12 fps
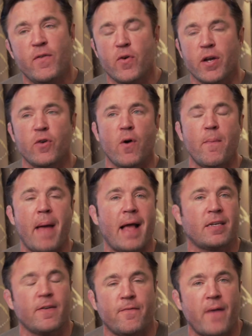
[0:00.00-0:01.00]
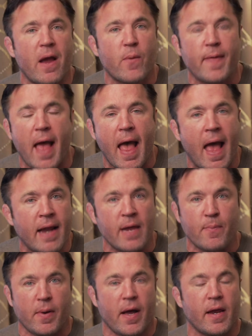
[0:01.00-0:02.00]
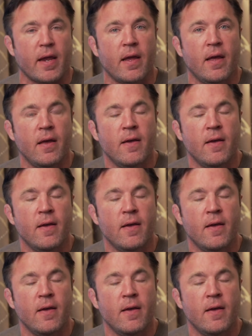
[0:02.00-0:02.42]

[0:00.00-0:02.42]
You can do a massive fight with anybody.